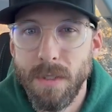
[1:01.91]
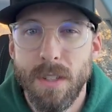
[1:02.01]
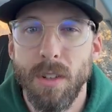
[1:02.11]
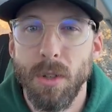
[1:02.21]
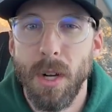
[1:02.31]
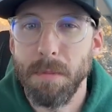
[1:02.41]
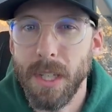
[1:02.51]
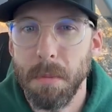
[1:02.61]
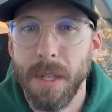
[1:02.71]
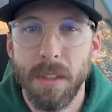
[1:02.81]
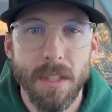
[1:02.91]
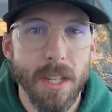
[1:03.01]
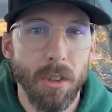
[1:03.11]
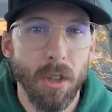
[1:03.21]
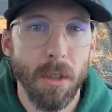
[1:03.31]
So I'm talking about the
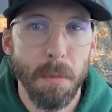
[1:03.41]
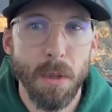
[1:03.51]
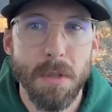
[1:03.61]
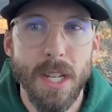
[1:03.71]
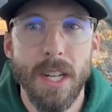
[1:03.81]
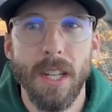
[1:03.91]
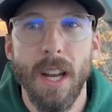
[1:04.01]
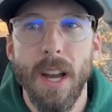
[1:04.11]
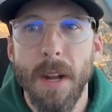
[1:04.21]
Selkirk Boomstick,